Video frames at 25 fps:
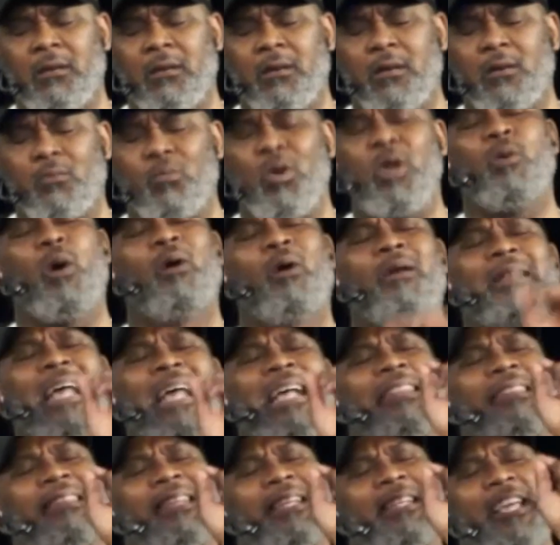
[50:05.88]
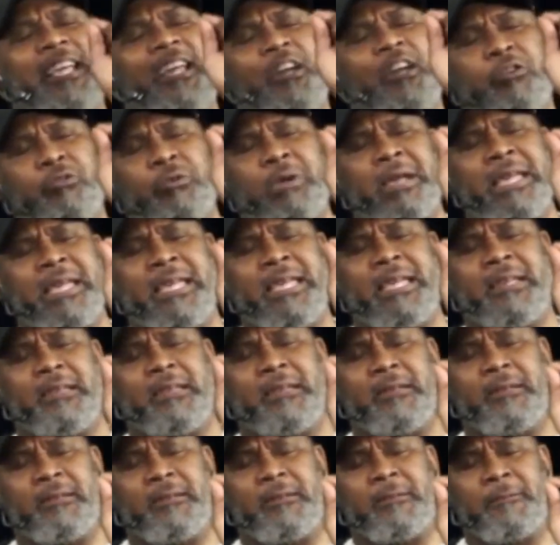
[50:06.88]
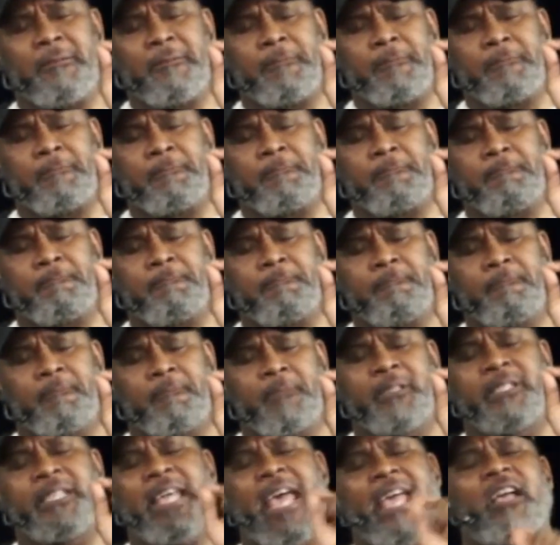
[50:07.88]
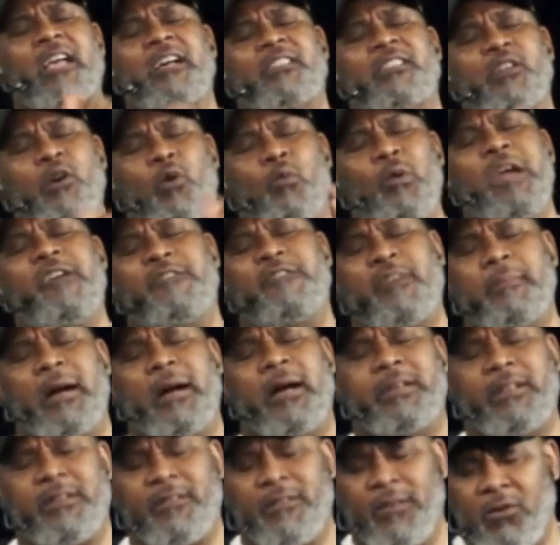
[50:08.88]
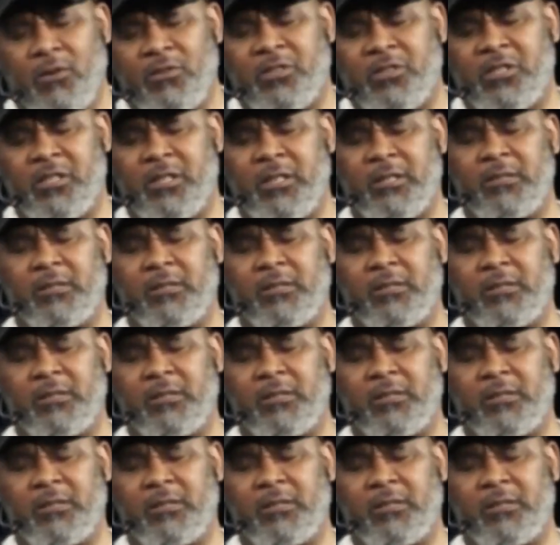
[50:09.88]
We won't let the decree take us away from our devotion.